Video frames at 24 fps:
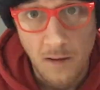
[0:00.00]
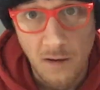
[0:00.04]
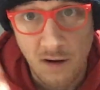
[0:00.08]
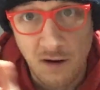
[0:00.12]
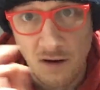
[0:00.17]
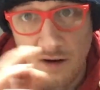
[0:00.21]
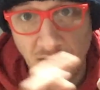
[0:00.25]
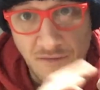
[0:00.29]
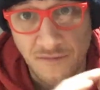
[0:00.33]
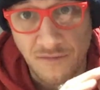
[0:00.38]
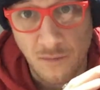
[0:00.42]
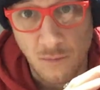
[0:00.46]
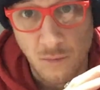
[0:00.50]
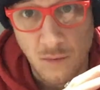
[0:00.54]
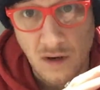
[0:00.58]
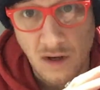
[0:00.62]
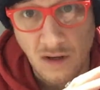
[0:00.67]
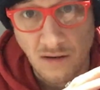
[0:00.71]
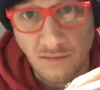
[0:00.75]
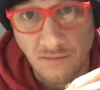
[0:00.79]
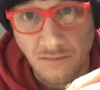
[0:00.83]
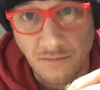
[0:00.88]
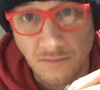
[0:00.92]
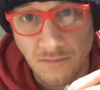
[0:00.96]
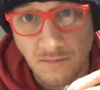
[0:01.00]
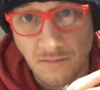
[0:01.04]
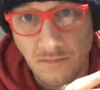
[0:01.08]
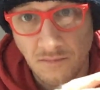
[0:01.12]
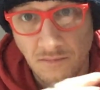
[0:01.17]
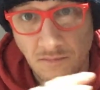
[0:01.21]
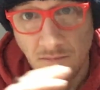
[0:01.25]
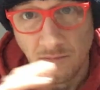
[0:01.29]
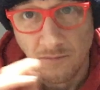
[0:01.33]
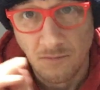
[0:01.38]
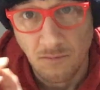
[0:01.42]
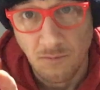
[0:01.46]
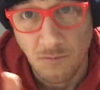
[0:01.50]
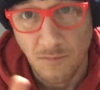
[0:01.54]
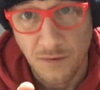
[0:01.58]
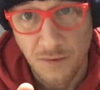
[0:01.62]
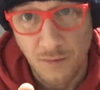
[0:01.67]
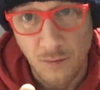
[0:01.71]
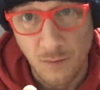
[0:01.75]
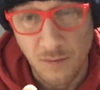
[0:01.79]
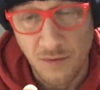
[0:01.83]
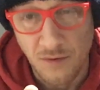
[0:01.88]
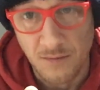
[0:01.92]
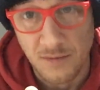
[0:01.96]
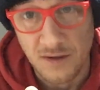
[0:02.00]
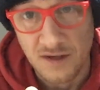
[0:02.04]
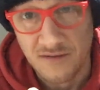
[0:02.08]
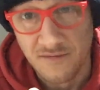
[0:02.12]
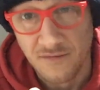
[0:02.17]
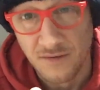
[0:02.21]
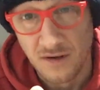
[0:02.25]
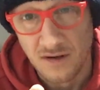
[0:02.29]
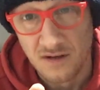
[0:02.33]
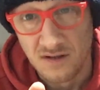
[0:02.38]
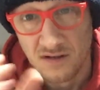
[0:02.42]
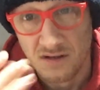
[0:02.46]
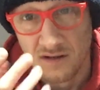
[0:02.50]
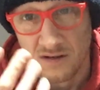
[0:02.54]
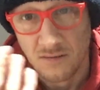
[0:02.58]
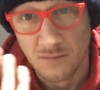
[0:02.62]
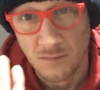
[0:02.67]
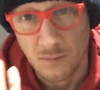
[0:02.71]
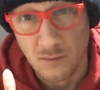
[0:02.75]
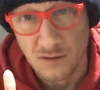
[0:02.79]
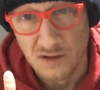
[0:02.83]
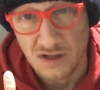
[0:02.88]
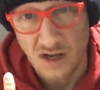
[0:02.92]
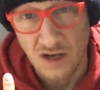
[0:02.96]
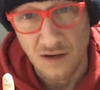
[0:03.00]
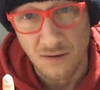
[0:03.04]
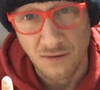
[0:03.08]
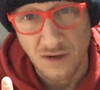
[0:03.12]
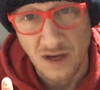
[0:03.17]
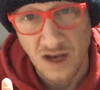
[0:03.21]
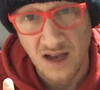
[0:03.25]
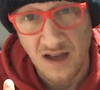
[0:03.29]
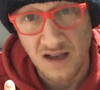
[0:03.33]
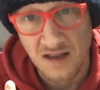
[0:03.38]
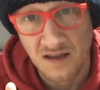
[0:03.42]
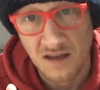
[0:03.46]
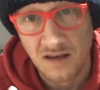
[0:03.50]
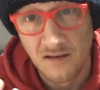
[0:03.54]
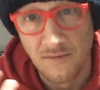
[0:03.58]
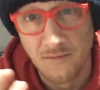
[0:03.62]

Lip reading: I, for one, thought Prometheus was okay.